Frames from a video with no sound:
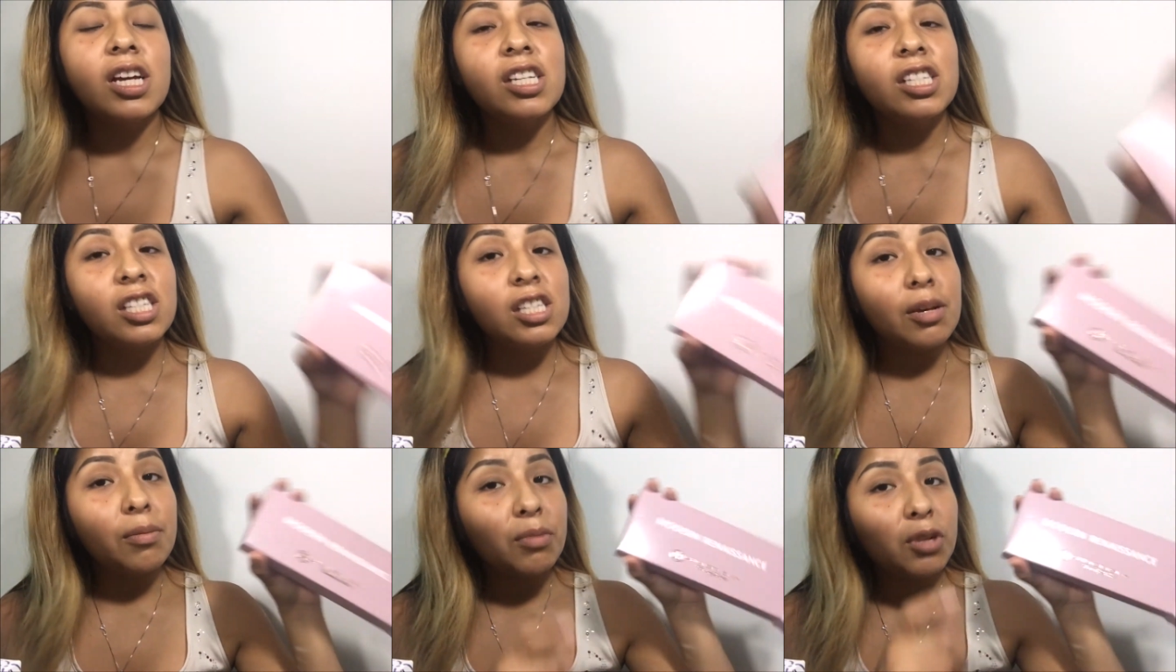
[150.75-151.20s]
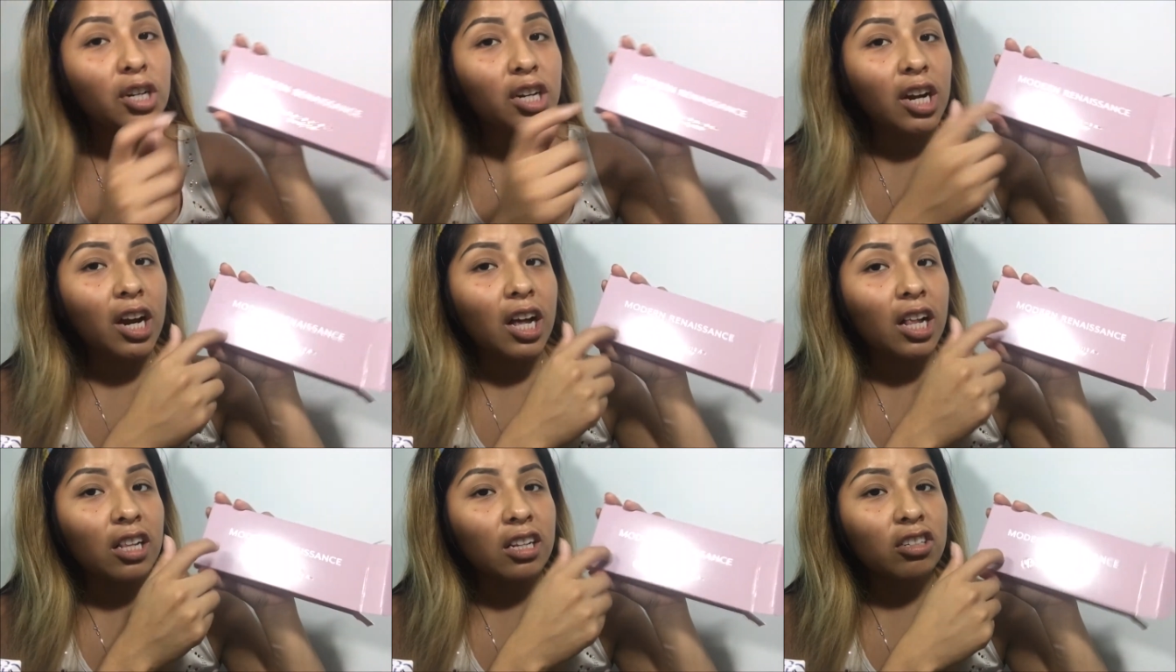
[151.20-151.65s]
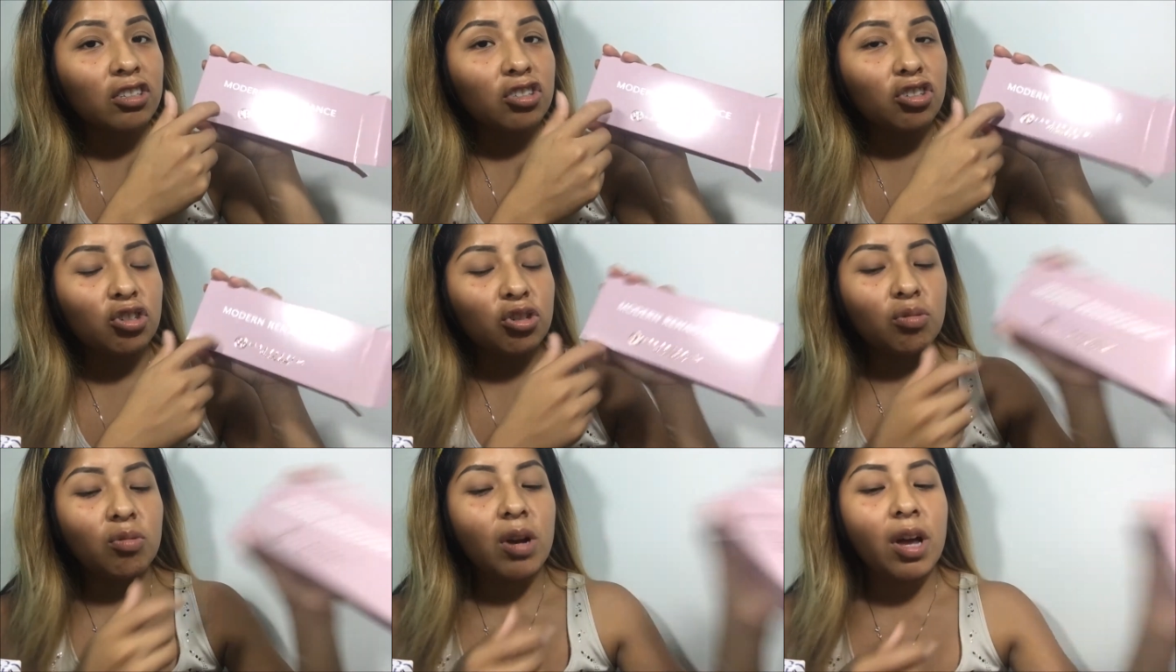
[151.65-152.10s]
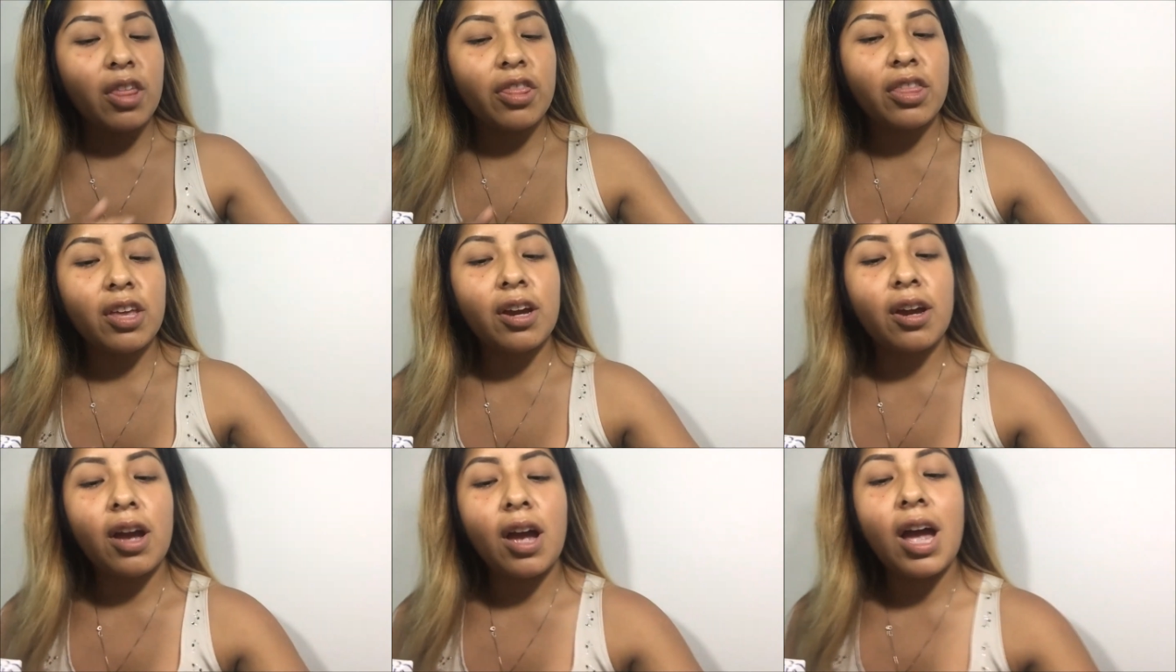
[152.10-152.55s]
similar color to
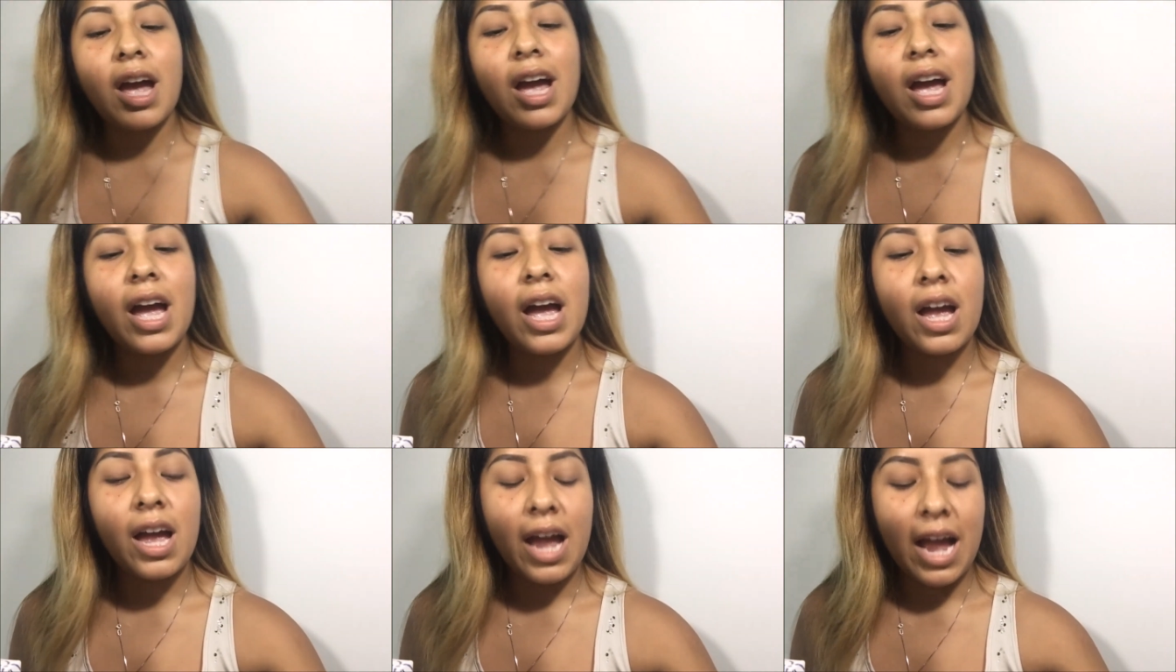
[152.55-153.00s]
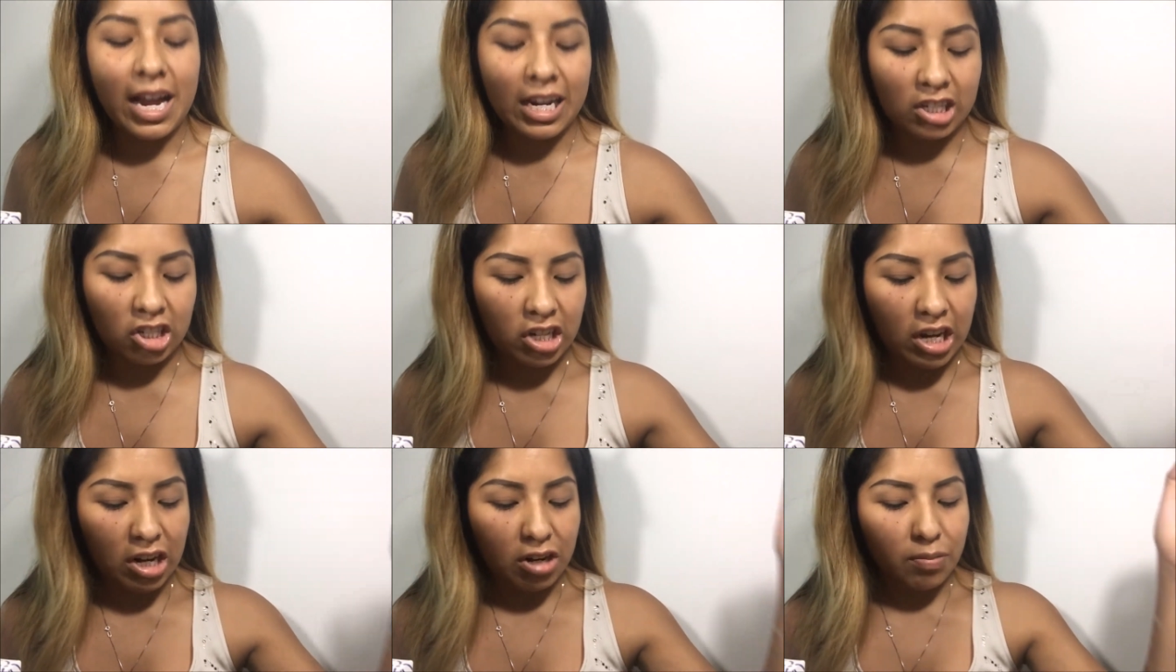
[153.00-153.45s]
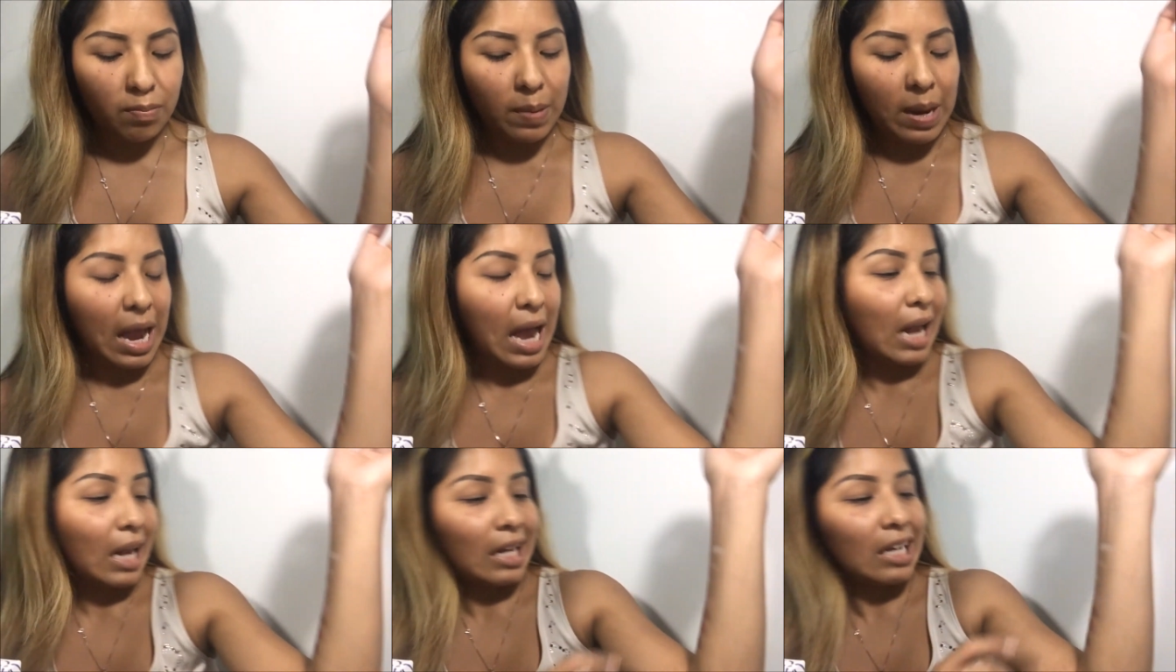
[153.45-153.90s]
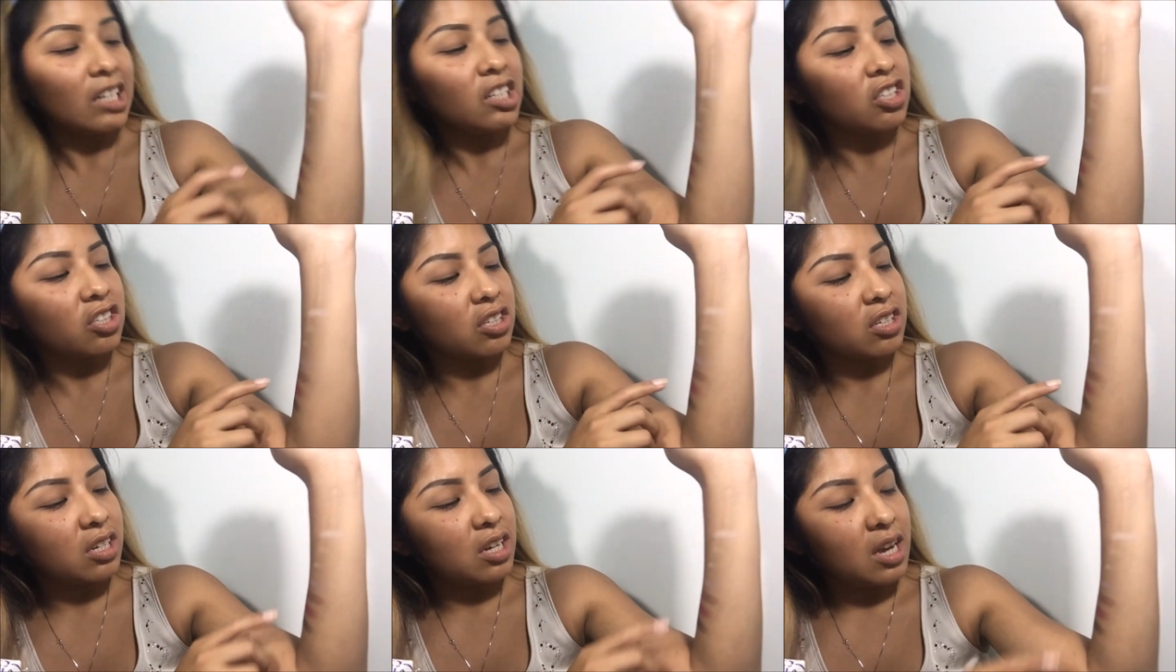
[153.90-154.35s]
the eyeshadow
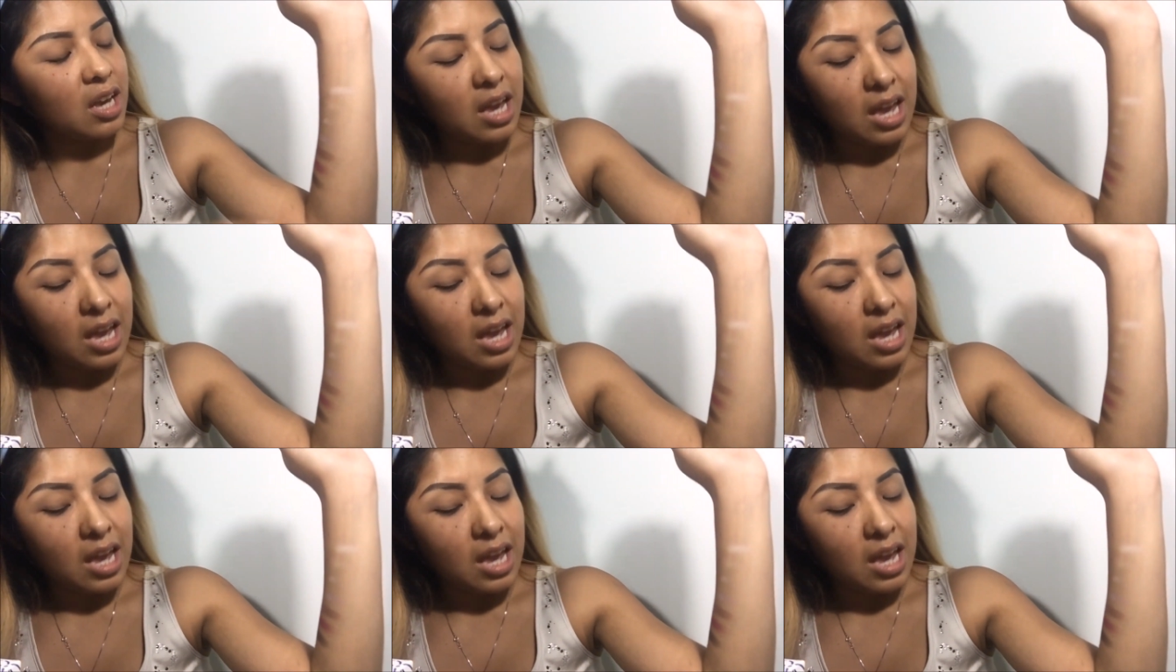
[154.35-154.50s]
palette.